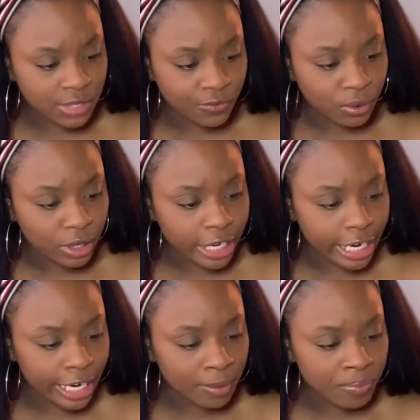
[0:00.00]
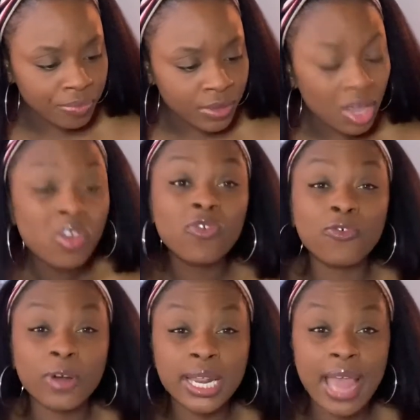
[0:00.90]
for
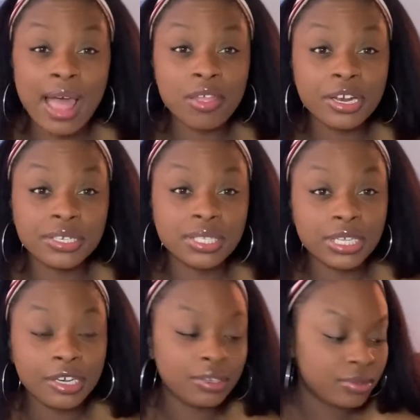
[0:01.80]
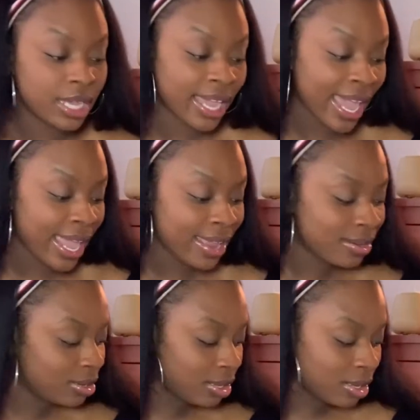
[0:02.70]
forty dollars. So
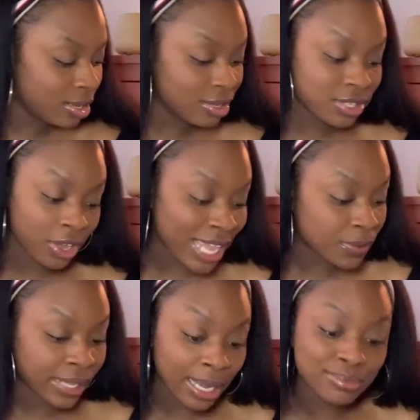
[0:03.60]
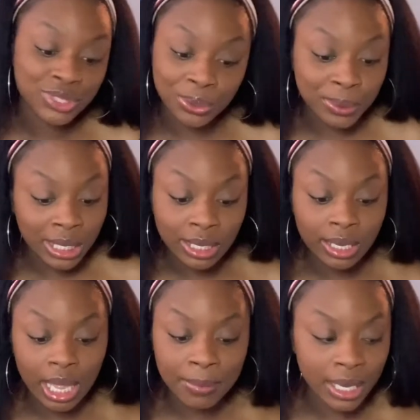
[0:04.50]
again, so you don't think I'm joking,
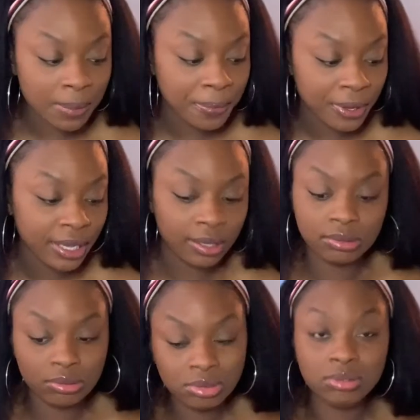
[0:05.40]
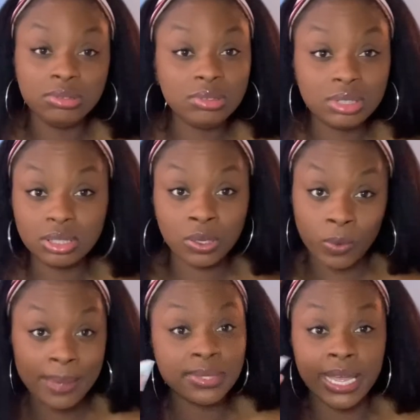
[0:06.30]
I'm gonna put the
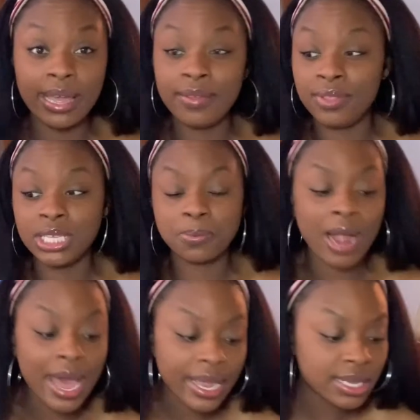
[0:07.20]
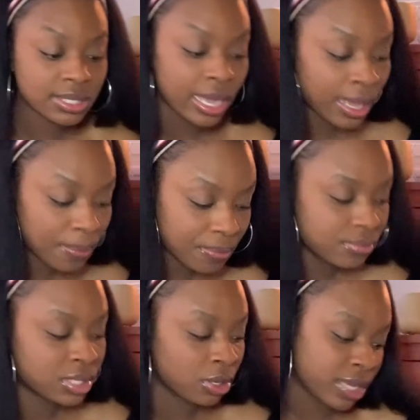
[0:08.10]
website of these products up
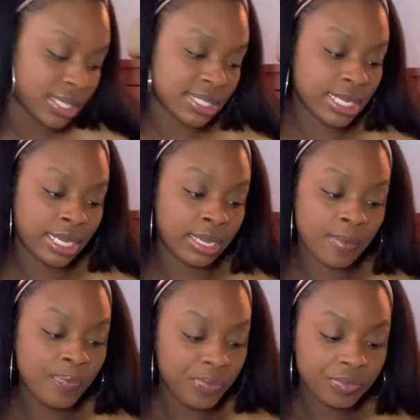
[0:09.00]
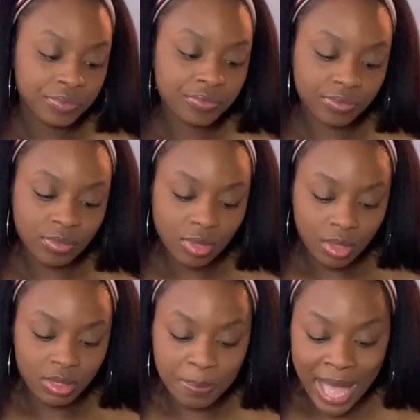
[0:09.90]
so you can see.
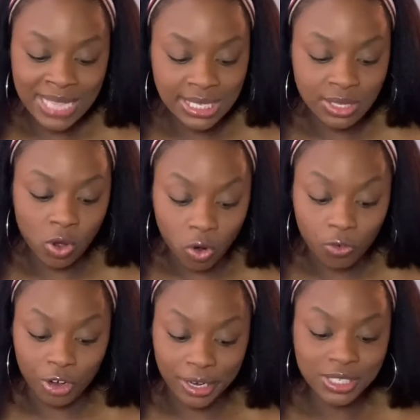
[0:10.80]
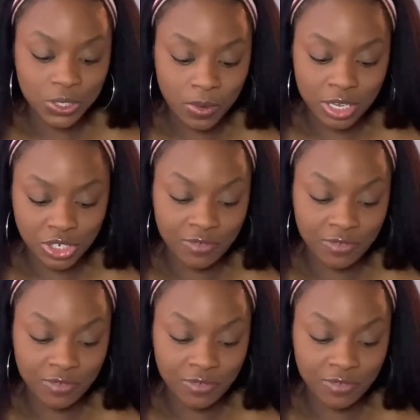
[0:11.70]
The box is over two hundred